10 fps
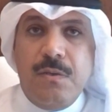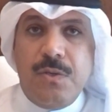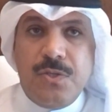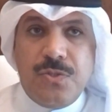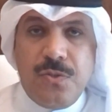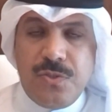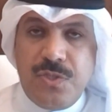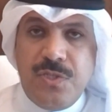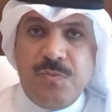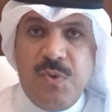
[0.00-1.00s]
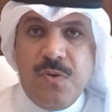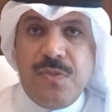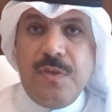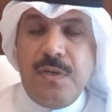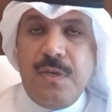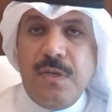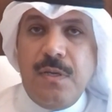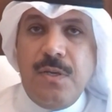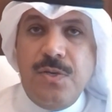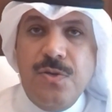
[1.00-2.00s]
resources, both uh,
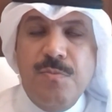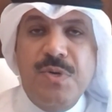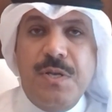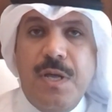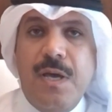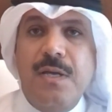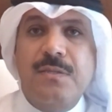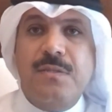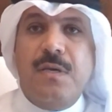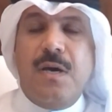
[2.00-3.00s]
human and